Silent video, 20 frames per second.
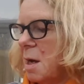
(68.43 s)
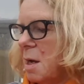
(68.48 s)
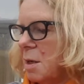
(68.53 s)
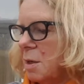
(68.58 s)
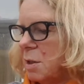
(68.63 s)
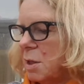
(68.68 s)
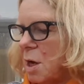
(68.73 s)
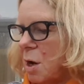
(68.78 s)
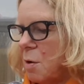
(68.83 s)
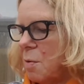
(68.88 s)

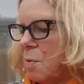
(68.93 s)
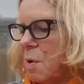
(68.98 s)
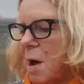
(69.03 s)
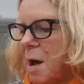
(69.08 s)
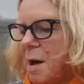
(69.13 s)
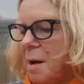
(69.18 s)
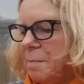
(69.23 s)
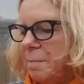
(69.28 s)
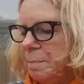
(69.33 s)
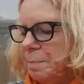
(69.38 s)

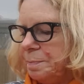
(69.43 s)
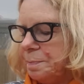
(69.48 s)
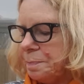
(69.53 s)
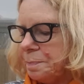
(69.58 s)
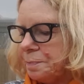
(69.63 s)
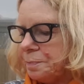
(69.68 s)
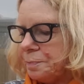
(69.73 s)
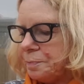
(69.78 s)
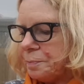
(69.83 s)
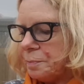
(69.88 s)
So
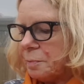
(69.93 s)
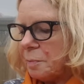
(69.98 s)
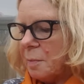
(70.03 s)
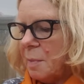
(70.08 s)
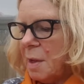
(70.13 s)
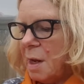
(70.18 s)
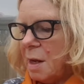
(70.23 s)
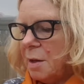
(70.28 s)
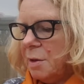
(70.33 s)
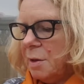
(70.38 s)

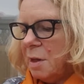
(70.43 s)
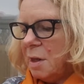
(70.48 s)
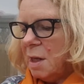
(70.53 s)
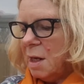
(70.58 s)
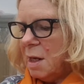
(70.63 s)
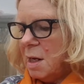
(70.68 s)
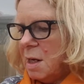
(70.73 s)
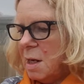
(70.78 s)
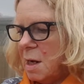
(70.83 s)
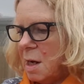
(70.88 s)

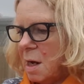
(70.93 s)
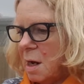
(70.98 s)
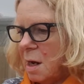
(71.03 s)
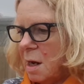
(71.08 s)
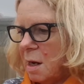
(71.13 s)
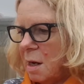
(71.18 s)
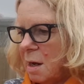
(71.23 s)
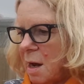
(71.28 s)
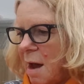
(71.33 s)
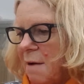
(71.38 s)
the
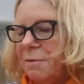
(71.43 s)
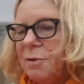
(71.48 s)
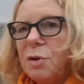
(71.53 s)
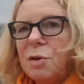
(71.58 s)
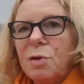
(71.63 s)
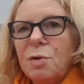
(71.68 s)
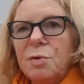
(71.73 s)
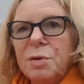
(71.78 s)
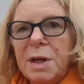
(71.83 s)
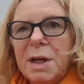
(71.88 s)

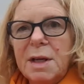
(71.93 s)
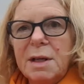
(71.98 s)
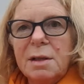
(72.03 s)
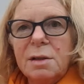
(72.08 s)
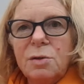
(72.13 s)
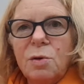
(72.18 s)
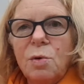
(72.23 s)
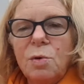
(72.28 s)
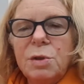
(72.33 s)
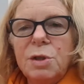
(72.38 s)
afterthought heel,
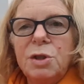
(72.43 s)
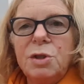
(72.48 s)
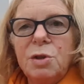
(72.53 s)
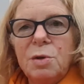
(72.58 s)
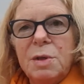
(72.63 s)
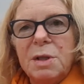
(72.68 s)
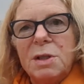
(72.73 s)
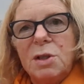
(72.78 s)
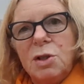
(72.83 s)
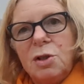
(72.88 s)
all you do
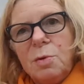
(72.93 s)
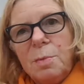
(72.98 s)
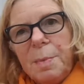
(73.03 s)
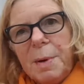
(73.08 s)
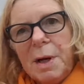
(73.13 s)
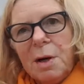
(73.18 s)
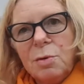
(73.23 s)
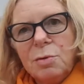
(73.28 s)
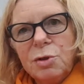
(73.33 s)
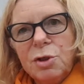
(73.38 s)
is you do a big
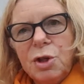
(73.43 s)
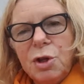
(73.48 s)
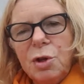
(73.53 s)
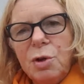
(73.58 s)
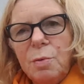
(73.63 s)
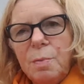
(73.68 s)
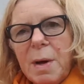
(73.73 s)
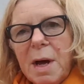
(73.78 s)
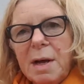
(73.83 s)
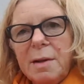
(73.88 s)
long
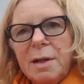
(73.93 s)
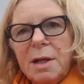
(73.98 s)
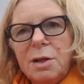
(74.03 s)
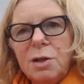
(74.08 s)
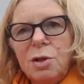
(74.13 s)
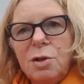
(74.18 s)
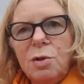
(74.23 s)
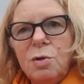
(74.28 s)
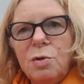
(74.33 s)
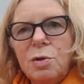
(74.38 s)
tube and then
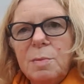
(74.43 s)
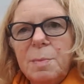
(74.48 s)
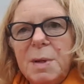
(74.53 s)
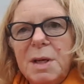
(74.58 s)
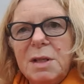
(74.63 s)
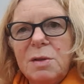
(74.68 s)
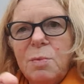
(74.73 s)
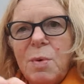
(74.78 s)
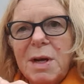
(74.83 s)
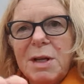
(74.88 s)
you use a
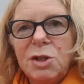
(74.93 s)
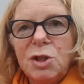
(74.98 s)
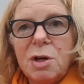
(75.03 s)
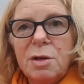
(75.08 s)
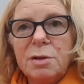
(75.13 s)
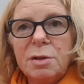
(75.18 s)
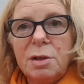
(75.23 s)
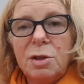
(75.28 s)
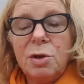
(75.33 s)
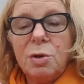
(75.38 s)
piece of waste
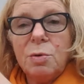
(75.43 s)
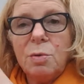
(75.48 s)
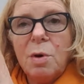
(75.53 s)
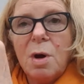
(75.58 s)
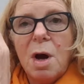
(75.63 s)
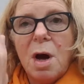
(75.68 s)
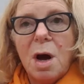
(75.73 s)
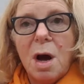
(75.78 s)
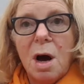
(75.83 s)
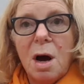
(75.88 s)
yarn to do
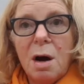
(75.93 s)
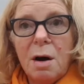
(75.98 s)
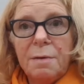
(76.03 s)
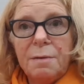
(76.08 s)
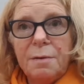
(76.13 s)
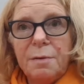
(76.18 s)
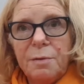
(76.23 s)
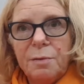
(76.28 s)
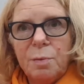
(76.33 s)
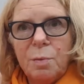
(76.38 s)
half
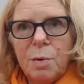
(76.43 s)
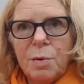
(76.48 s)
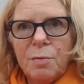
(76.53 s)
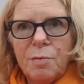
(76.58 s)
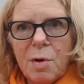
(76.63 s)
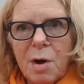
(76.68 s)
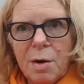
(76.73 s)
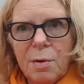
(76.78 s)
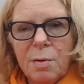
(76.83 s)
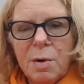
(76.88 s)
of one
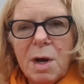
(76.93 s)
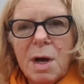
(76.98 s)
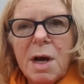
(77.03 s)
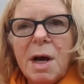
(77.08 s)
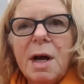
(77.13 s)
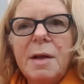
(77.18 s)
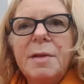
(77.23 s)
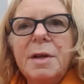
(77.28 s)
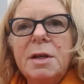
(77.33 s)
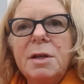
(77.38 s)
row,
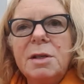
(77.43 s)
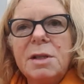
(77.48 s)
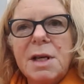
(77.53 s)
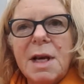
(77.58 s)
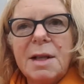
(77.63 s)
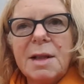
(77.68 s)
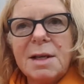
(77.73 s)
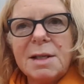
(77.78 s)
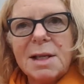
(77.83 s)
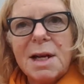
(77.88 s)
and then you
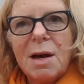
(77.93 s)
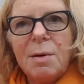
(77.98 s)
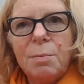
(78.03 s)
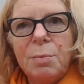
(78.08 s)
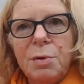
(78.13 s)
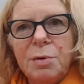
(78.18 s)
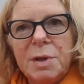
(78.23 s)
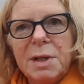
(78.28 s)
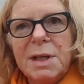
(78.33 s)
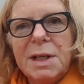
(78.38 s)
take that out,
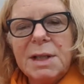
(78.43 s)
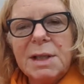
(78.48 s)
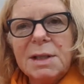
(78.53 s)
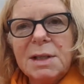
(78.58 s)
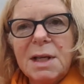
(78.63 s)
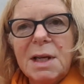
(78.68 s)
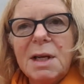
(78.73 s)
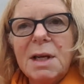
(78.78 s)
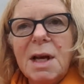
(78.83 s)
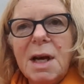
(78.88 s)
put the
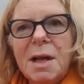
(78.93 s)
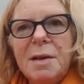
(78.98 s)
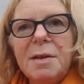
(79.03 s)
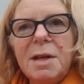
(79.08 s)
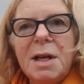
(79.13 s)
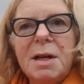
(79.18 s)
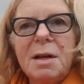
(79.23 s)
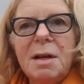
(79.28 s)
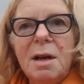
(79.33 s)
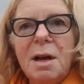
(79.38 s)
needles in, and
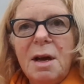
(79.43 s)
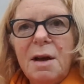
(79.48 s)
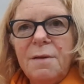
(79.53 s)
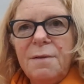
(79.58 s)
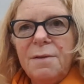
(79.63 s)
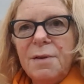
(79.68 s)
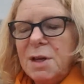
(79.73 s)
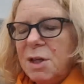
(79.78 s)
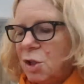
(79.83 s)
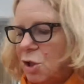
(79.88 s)
then
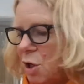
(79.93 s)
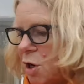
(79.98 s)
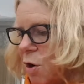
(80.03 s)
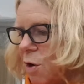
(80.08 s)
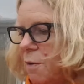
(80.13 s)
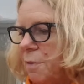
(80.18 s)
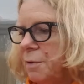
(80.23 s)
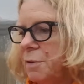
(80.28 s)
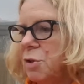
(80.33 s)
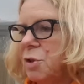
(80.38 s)
finish it
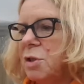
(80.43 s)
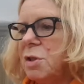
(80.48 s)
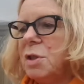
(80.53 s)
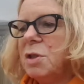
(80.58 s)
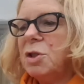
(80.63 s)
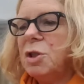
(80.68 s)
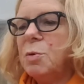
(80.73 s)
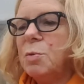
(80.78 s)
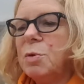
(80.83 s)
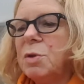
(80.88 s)
off just
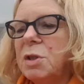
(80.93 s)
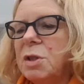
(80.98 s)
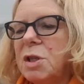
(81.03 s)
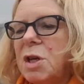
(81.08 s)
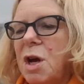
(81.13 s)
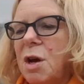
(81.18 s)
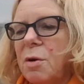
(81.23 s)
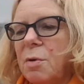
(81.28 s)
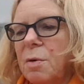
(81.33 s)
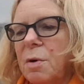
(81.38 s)
as you would a
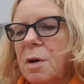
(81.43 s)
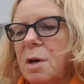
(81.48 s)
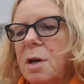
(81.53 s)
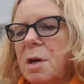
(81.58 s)
toe.